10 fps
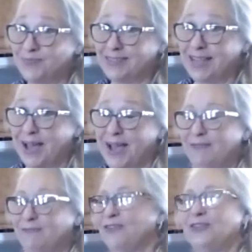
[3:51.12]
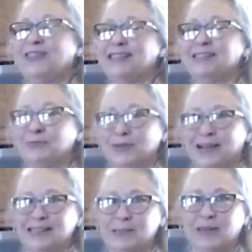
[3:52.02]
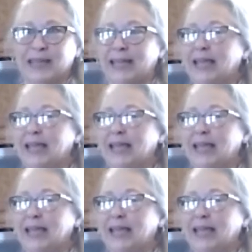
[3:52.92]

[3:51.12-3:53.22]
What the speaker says: time for this recipe,